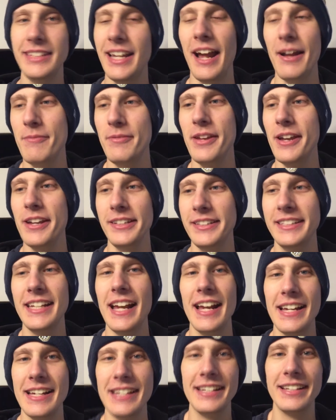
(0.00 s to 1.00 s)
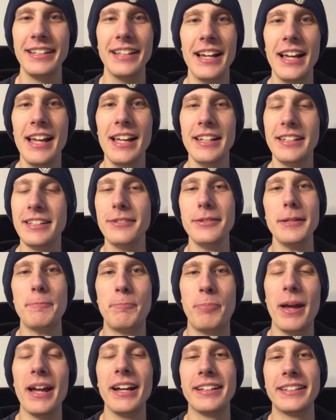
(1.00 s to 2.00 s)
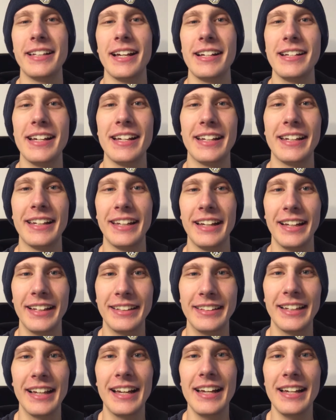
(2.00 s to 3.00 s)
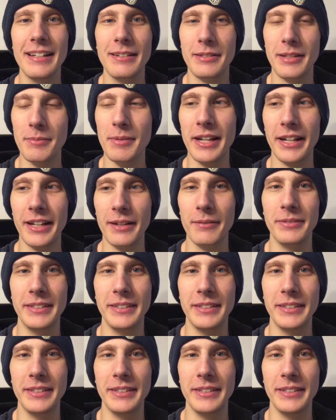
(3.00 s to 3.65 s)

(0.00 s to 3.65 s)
I'm just saying. So he picks on the kids to make